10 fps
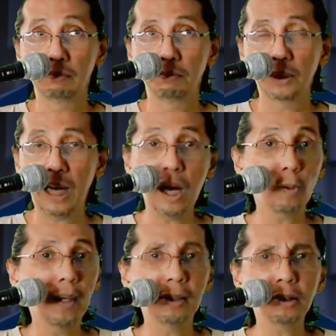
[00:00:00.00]

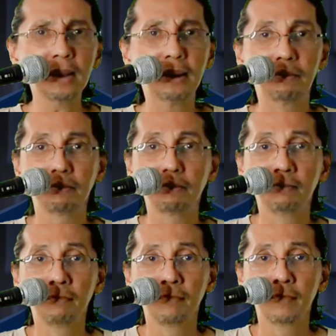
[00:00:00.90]
pagkakakwento eh.
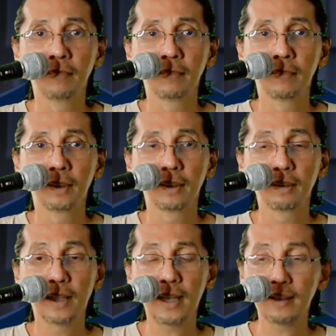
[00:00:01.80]

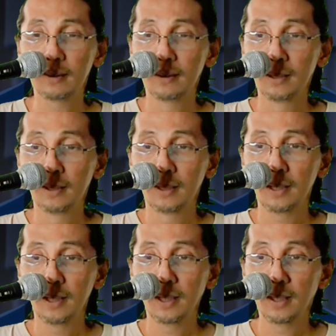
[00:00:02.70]
Right?
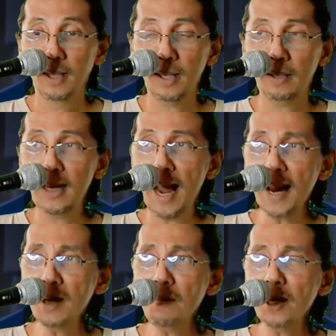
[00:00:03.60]
The
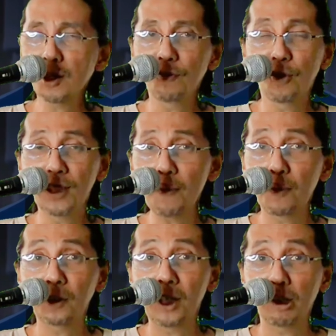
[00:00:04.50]
animation for that
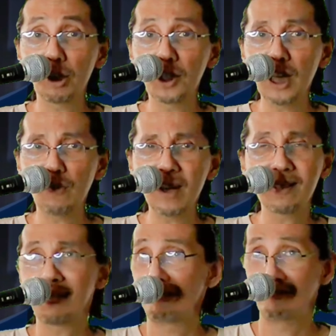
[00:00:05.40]
particular
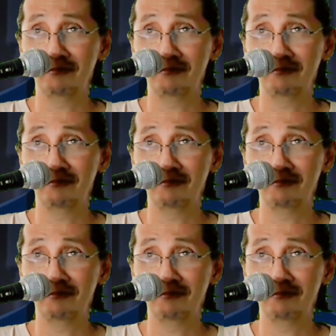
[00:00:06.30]
sequence,